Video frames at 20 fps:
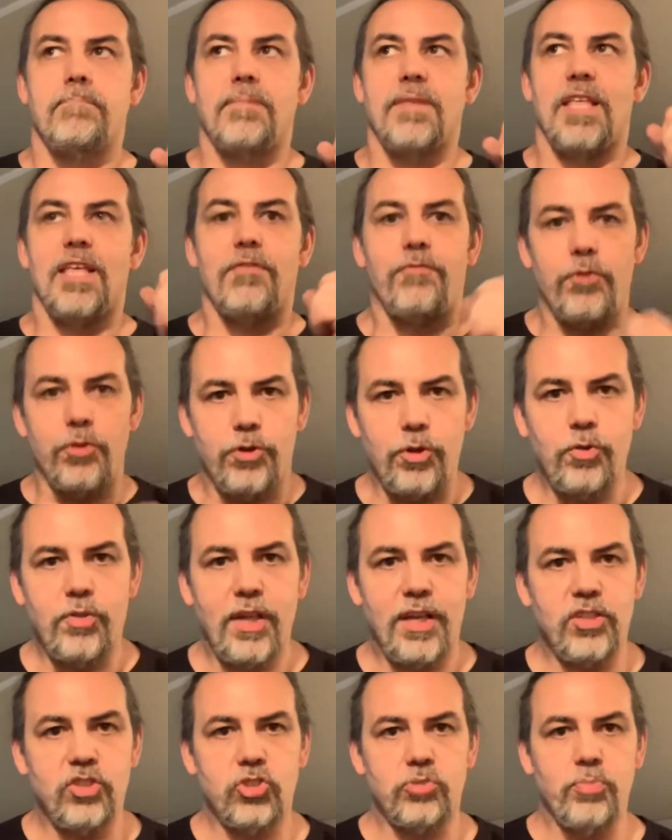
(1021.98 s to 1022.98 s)
If you do
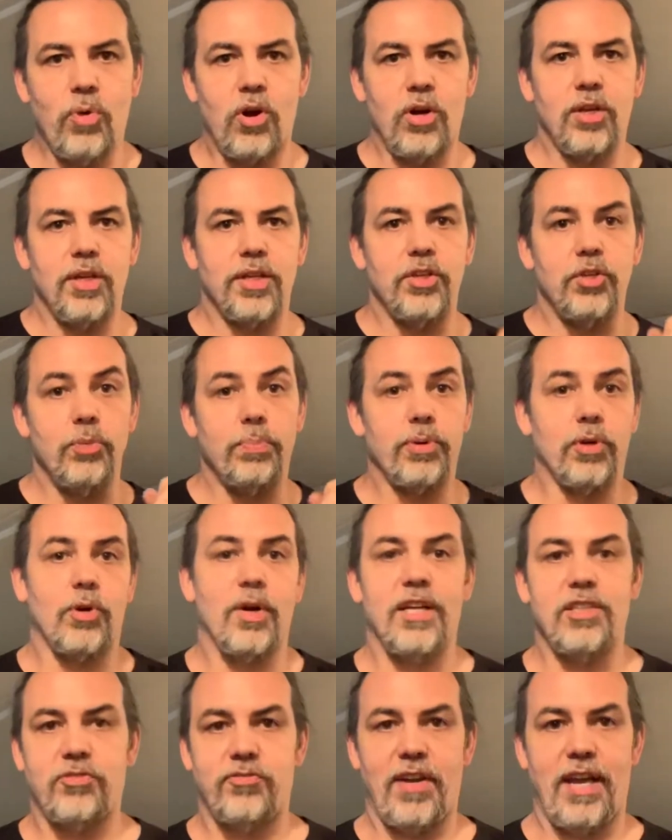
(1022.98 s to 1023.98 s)
things smartly, you
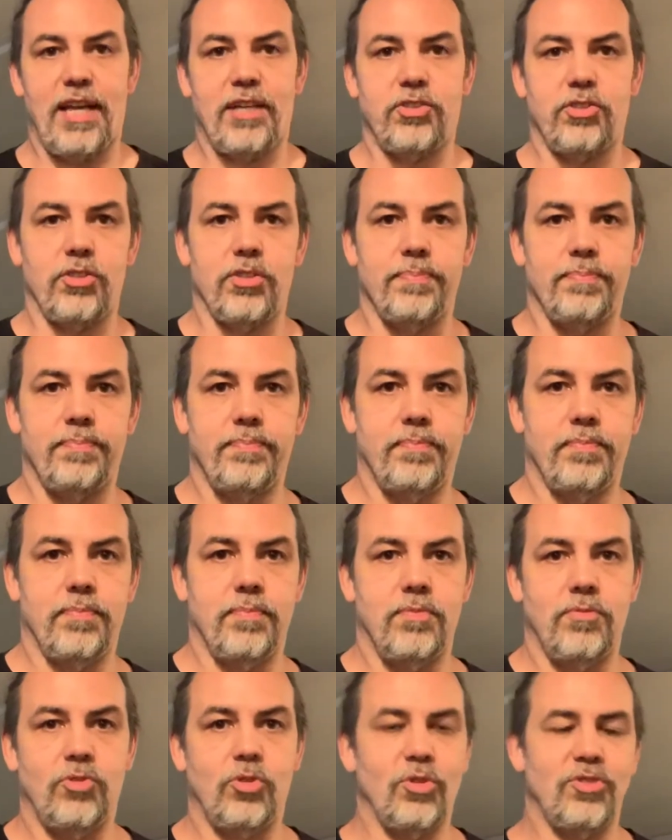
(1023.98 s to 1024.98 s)
progress faster.
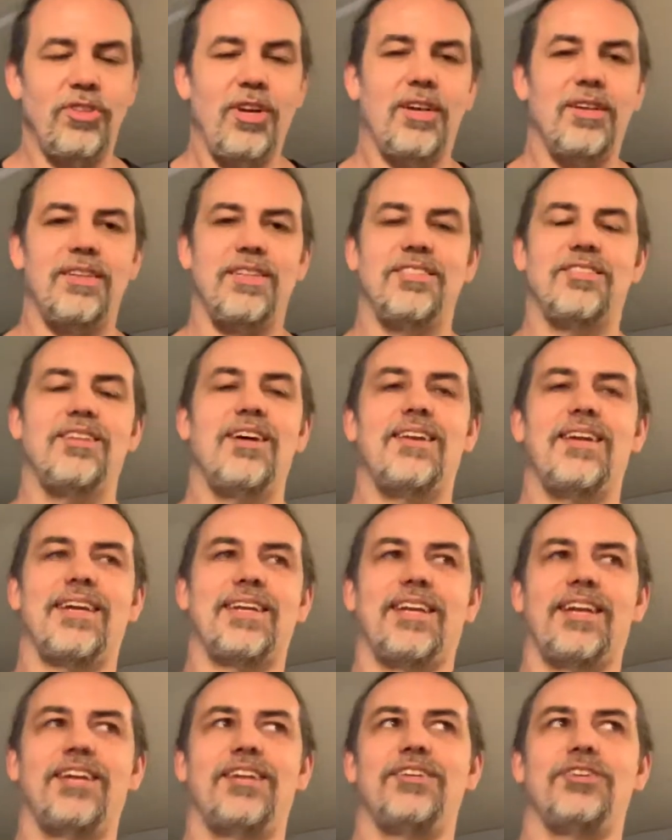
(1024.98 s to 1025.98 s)
So it's not
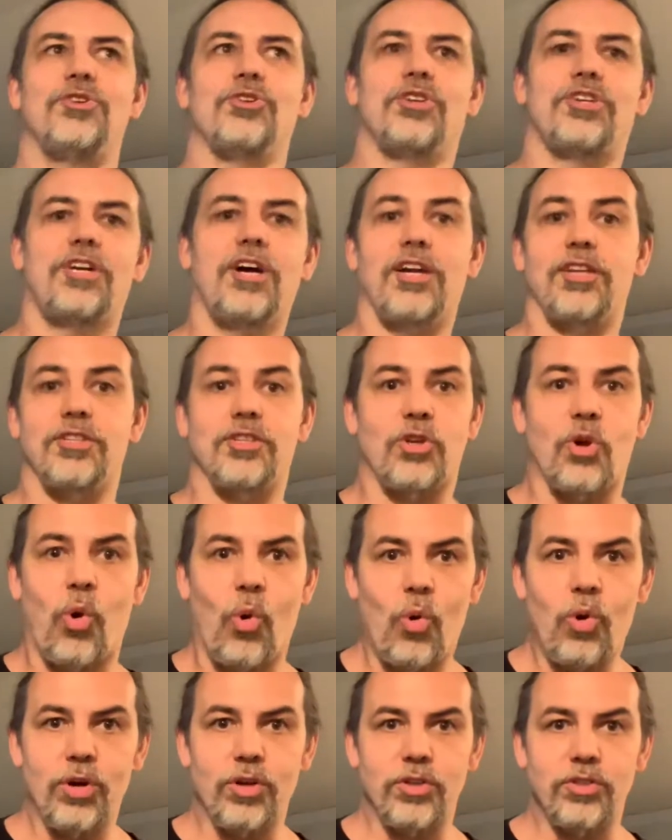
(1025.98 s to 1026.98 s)
like you're cutting
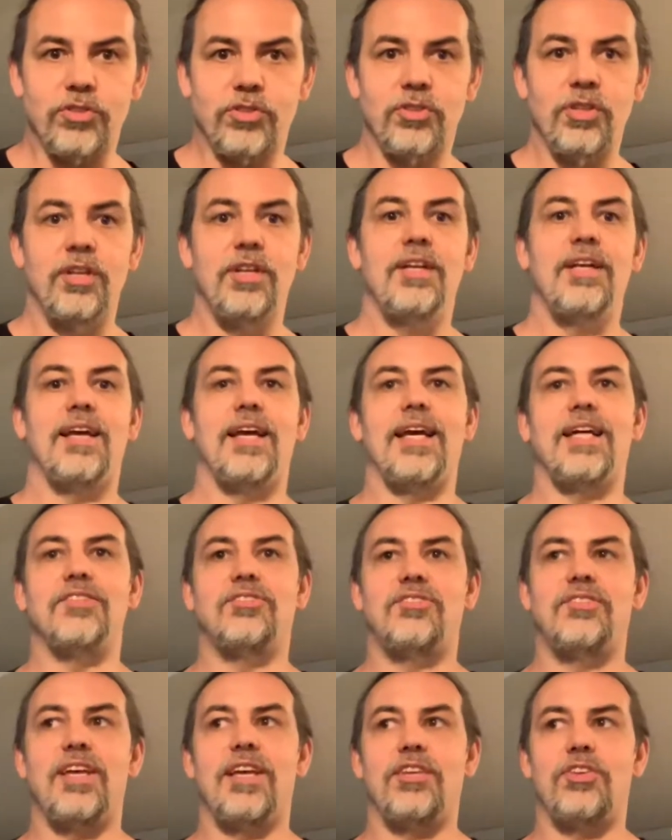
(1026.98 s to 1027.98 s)
corners,
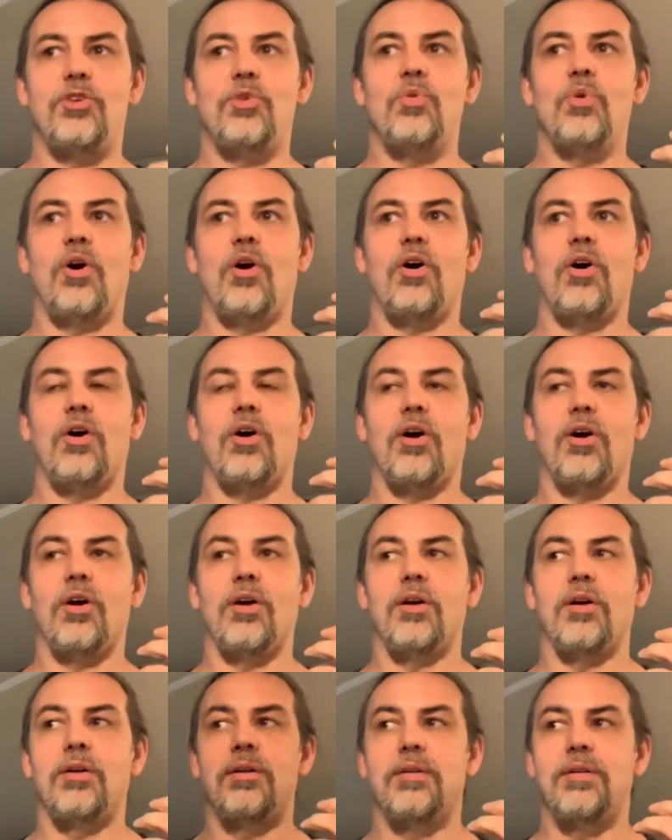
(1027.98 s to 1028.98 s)
it's that you
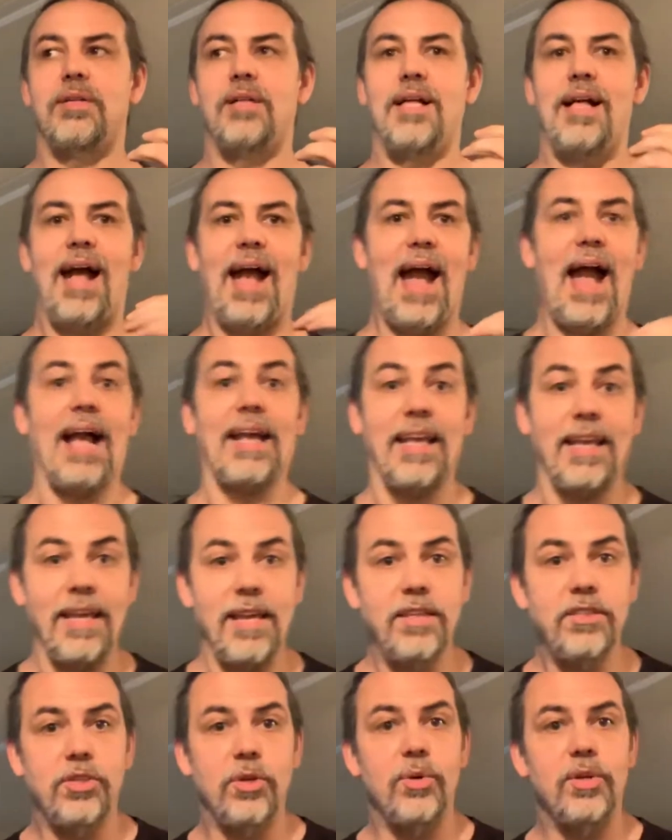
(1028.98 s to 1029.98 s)
are hacking
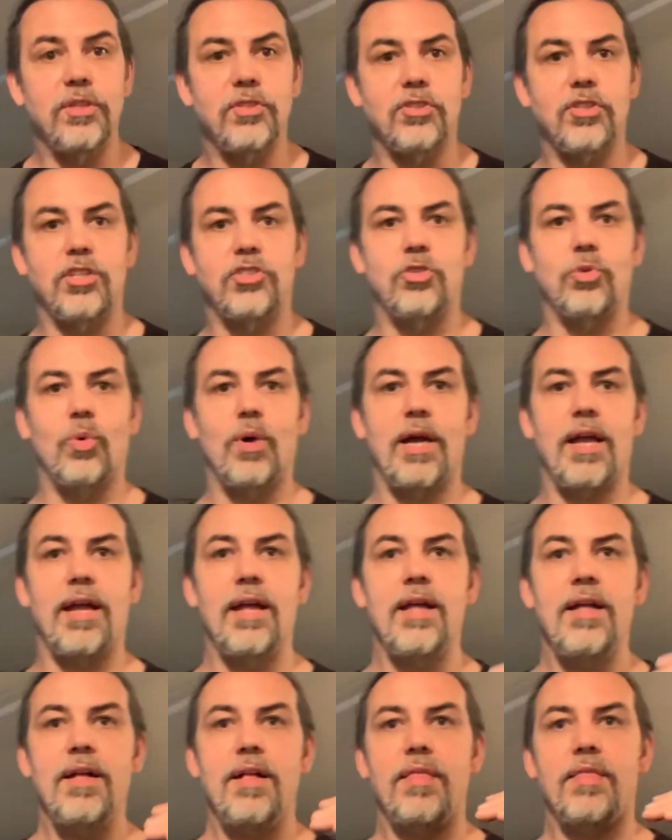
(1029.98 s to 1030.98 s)
into it in such a way
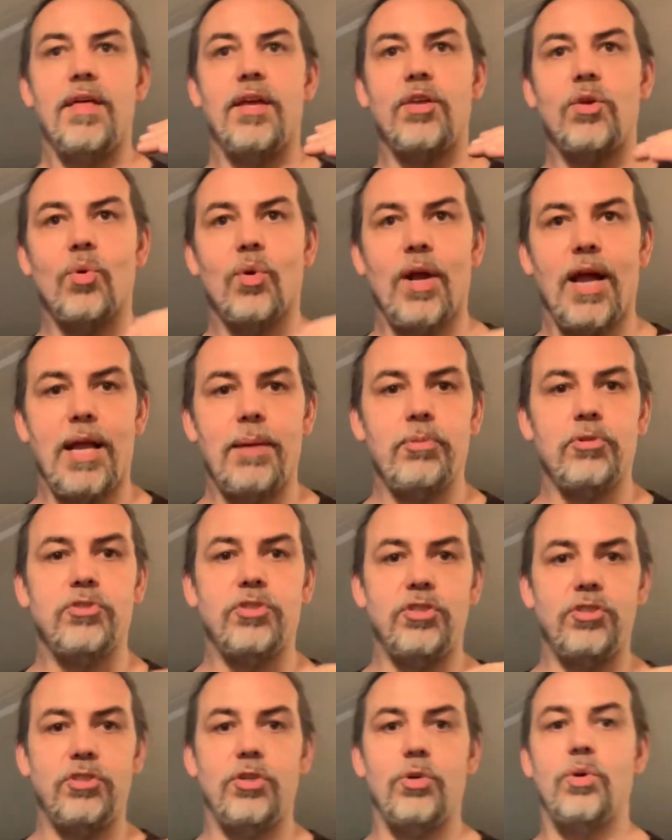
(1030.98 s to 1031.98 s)
that you are able
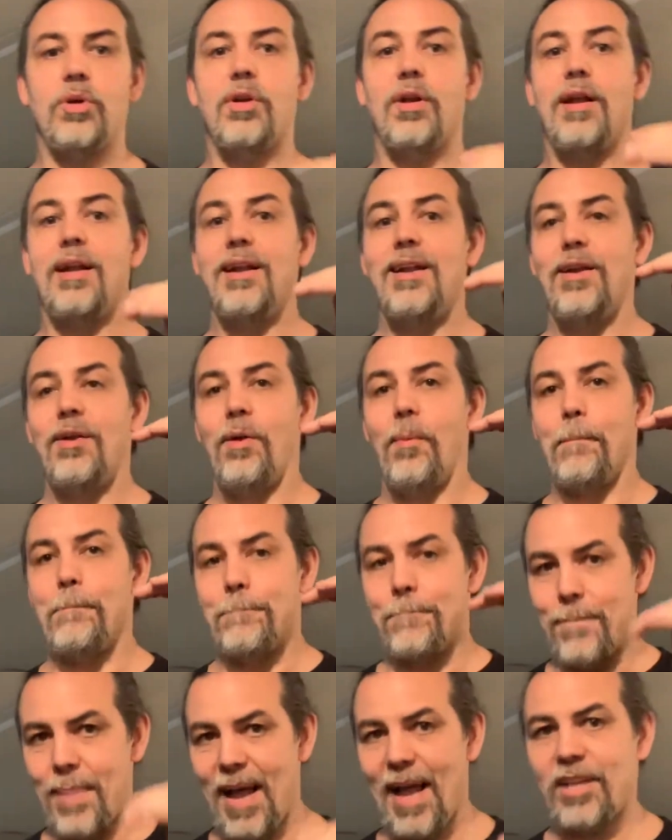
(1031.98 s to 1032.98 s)
to do it
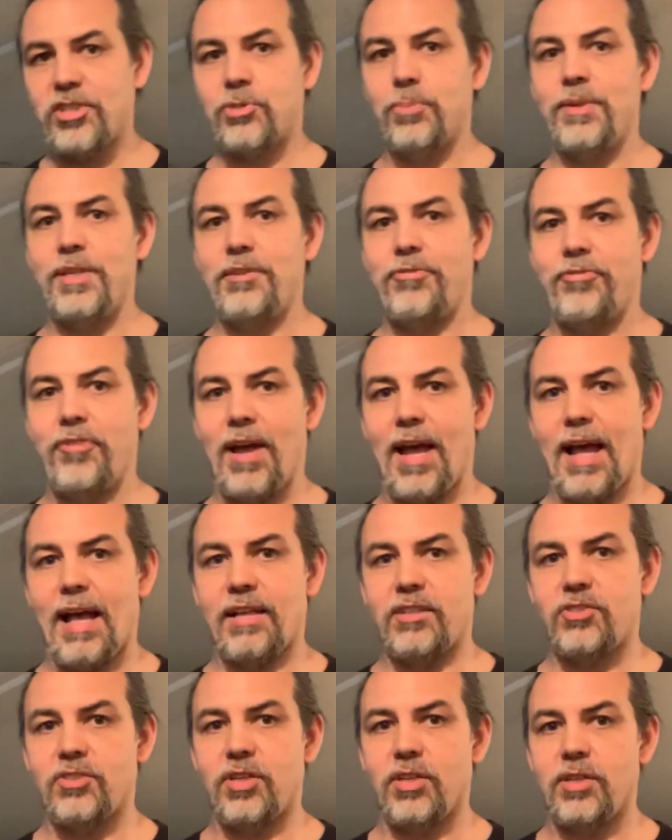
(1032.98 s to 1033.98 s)
maximally
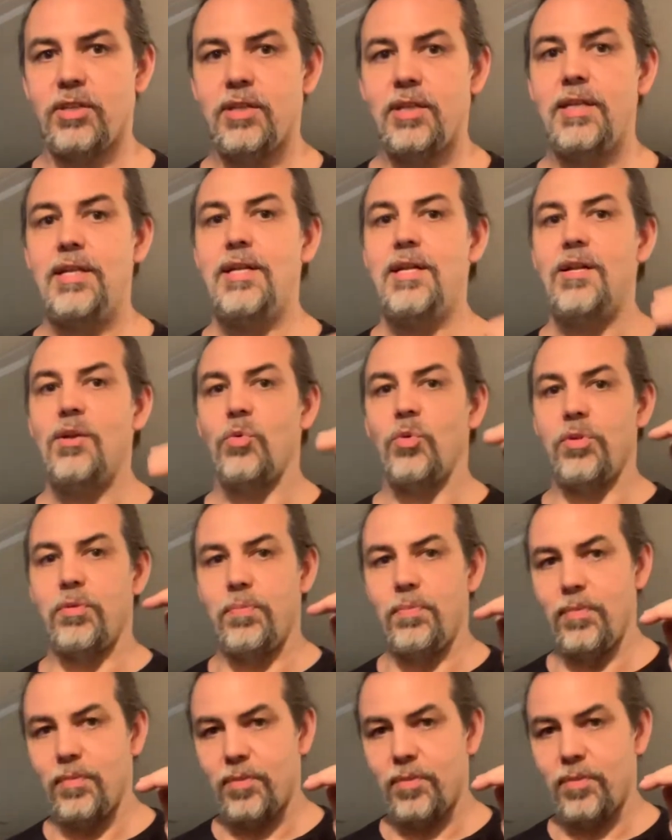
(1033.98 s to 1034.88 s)
fast with